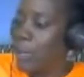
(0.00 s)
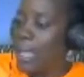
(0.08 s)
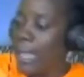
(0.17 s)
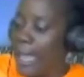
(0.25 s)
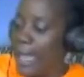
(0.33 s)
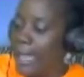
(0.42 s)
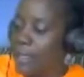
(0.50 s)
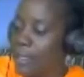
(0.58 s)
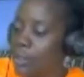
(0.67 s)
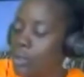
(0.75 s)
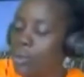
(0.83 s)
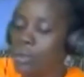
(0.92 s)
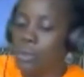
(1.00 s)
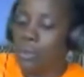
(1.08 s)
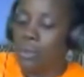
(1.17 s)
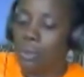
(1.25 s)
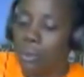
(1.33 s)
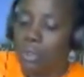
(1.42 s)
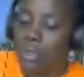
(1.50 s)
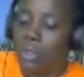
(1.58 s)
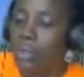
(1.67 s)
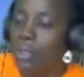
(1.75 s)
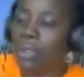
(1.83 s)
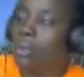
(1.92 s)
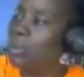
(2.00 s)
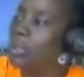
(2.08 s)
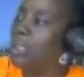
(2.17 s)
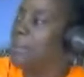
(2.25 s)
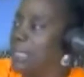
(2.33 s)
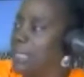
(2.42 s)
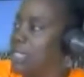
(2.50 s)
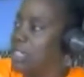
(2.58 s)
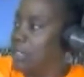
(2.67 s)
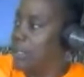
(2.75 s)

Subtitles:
And you're your own limitation.